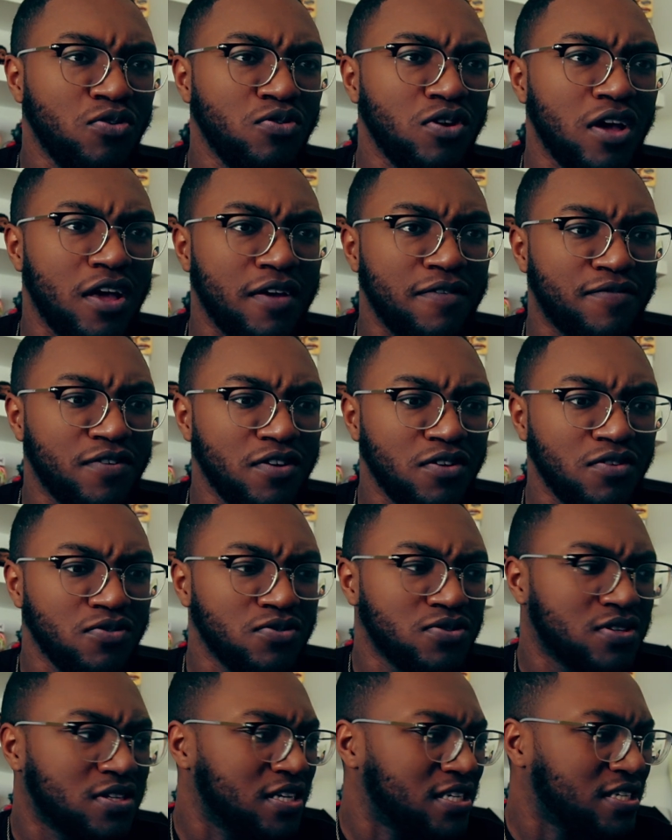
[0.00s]

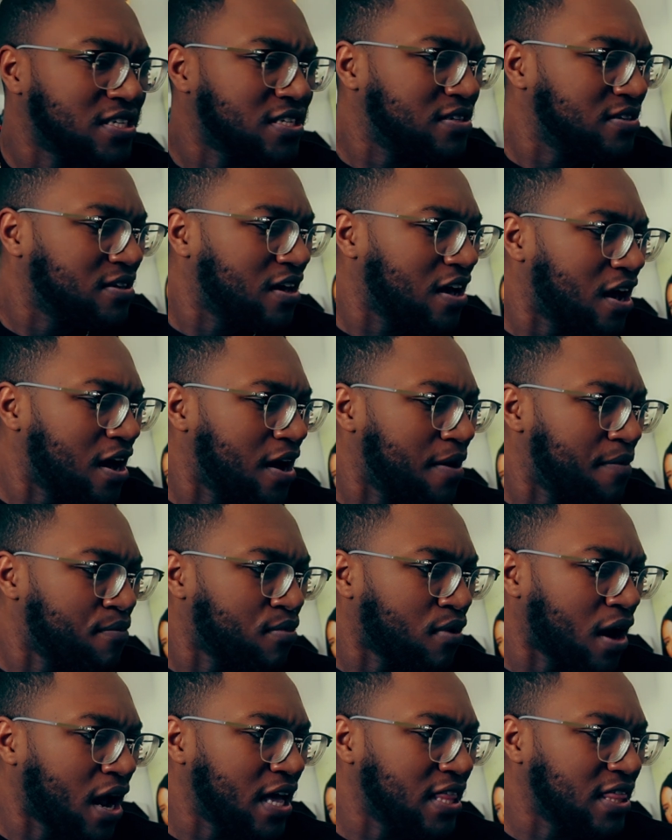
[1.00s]
Infused is
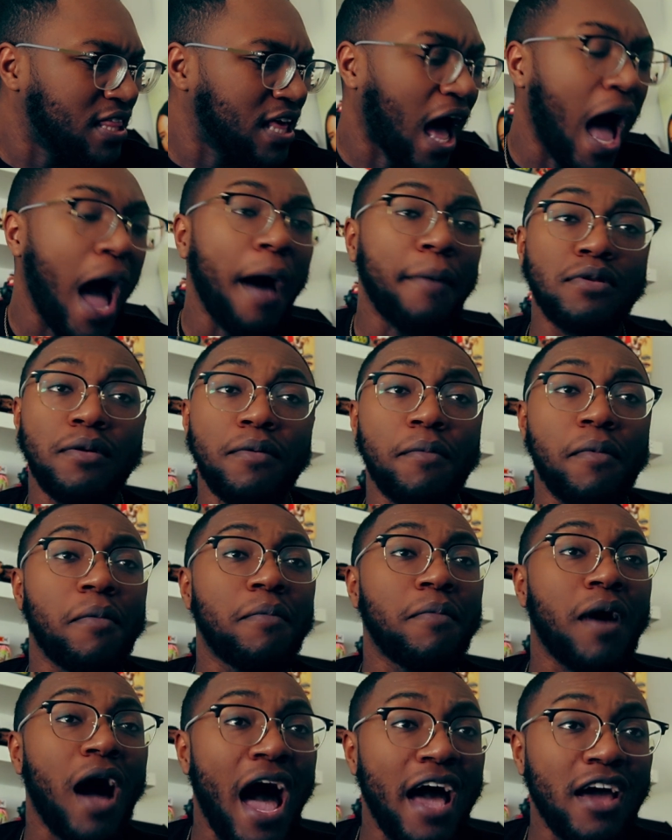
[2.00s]
bright. The
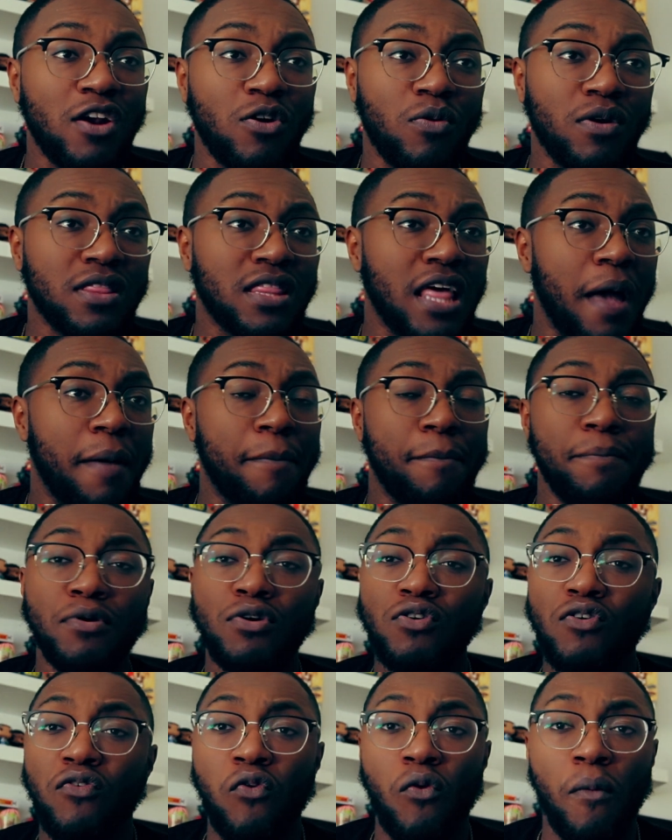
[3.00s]
Optimum Idol with that
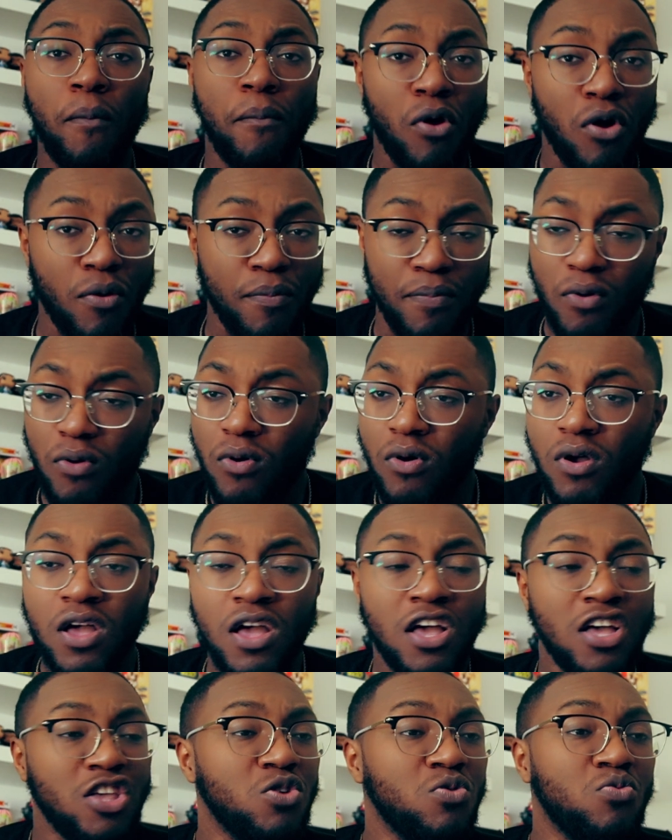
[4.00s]
beautiful purple.
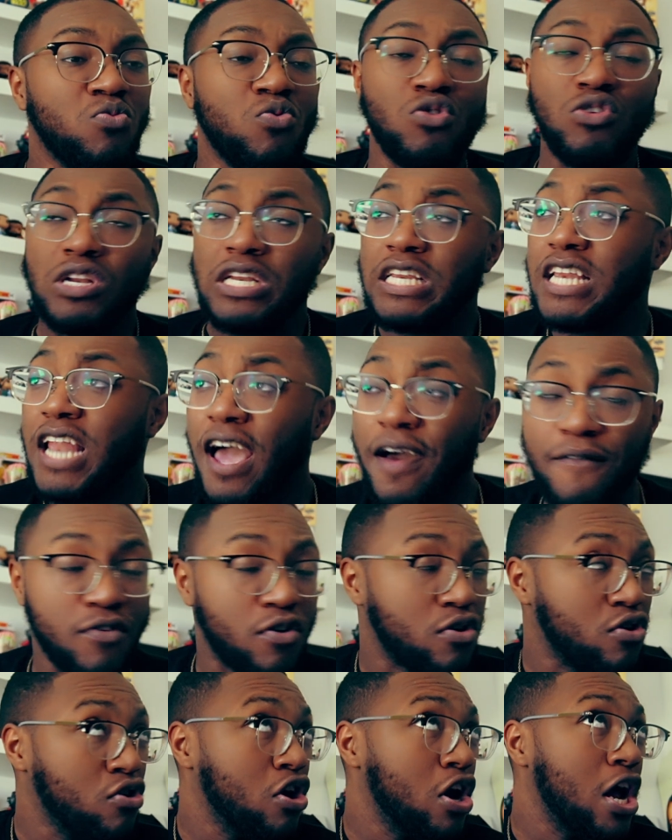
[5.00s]
You will
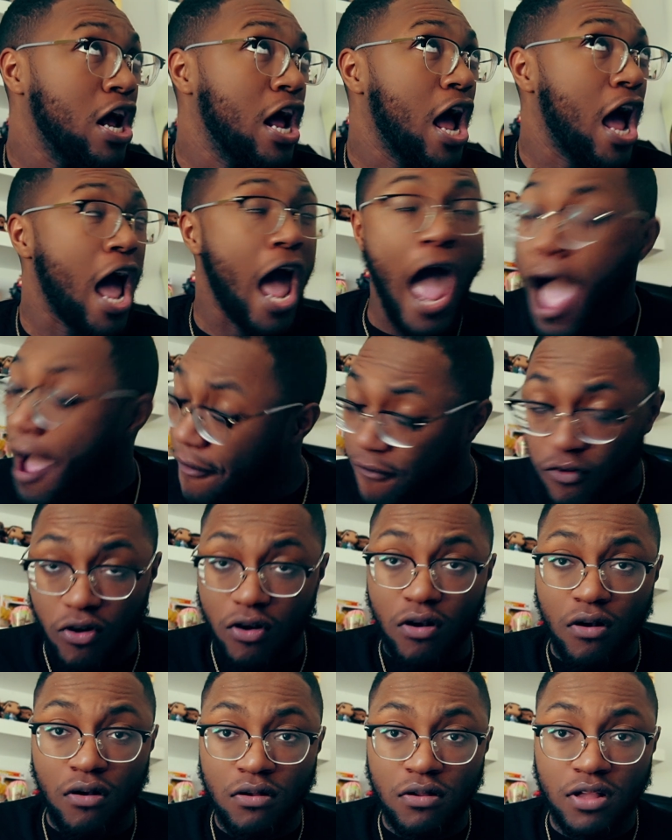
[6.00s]
never,
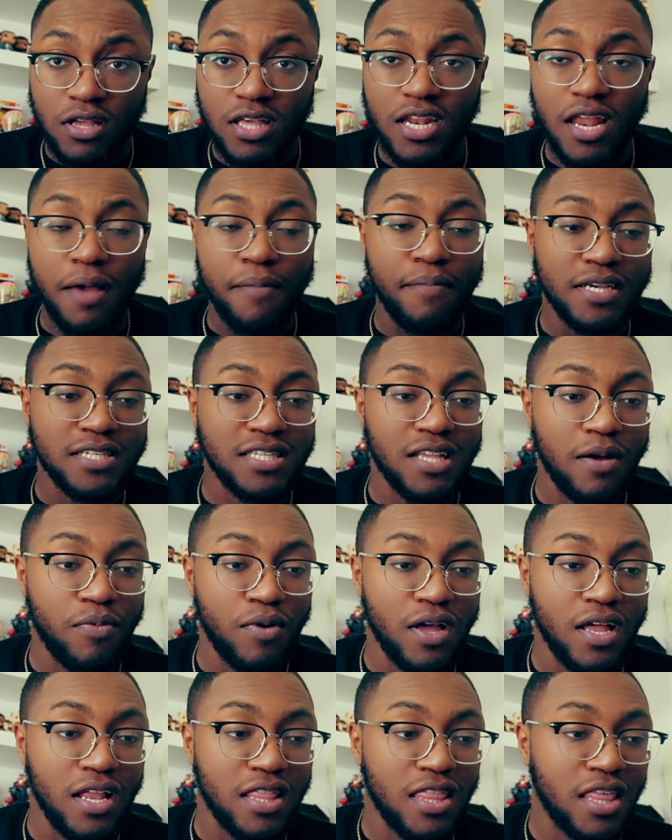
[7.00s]
ever get that mixed up
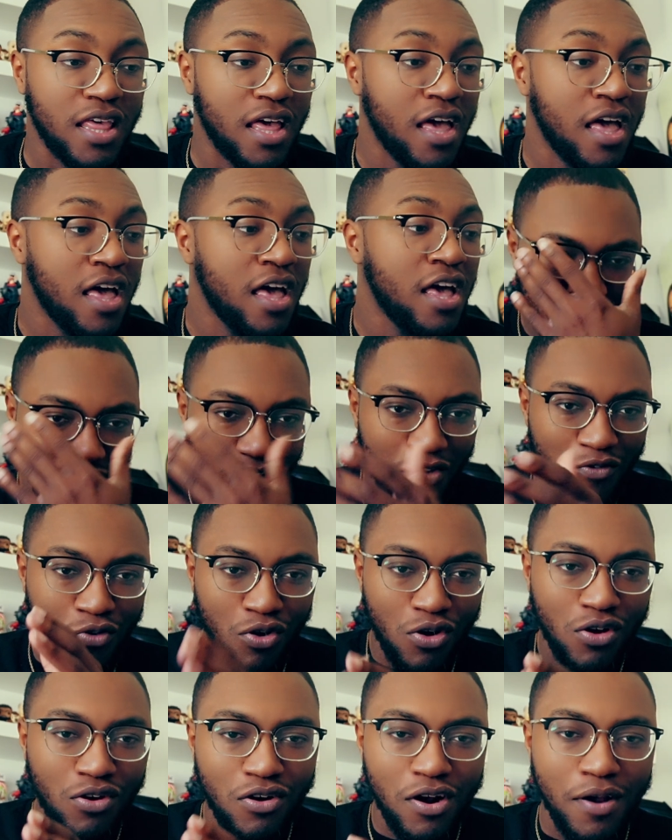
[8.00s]
with anything.
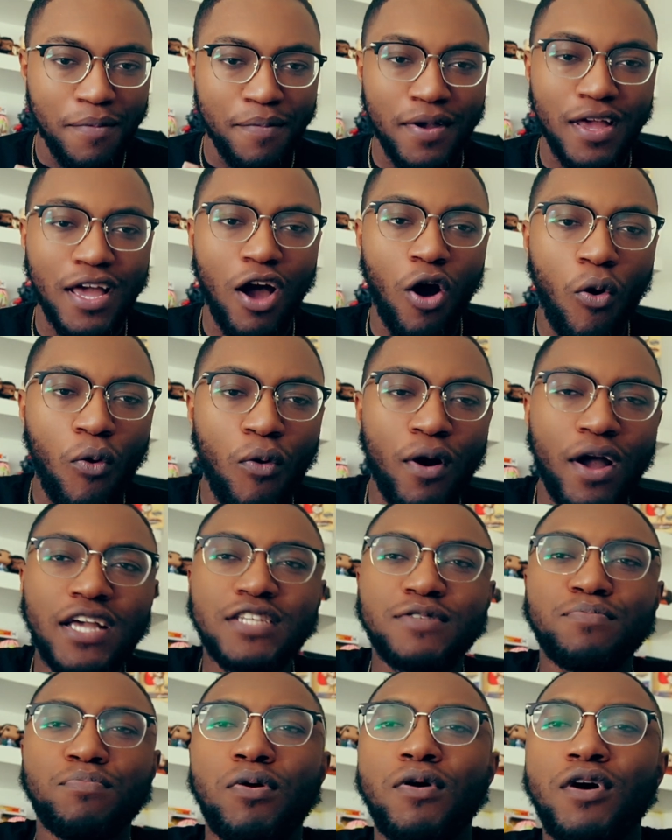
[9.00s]
Roto Grip
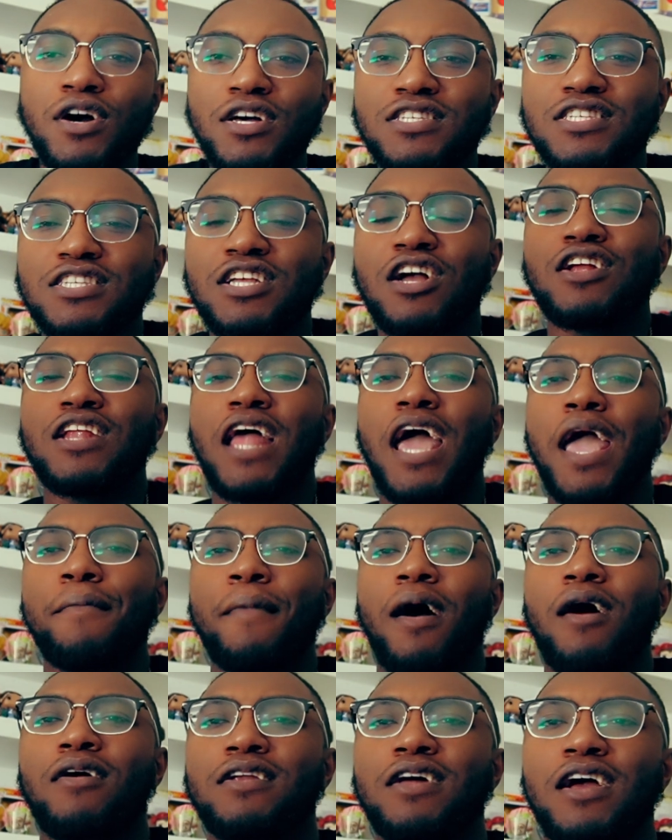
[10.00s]
always puts their name
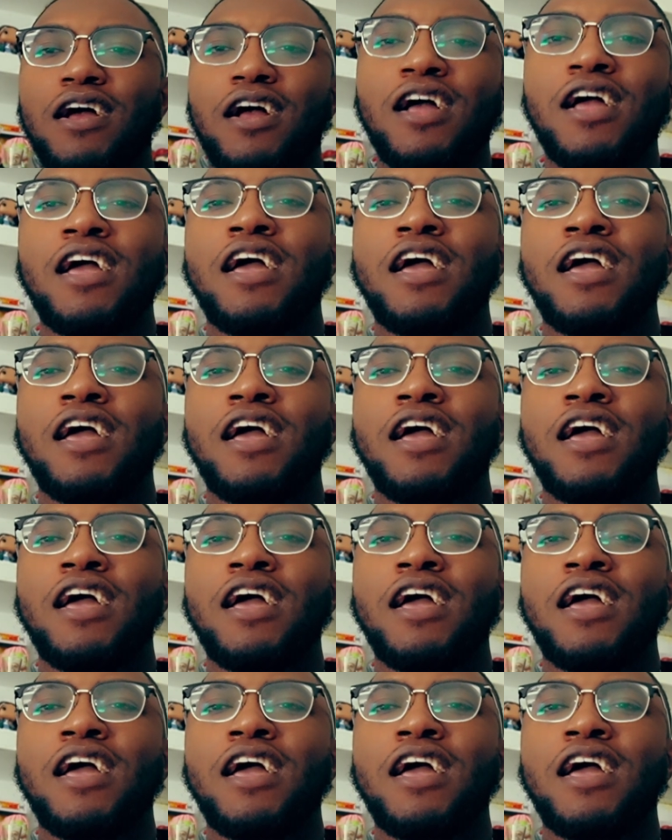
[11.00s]
out there,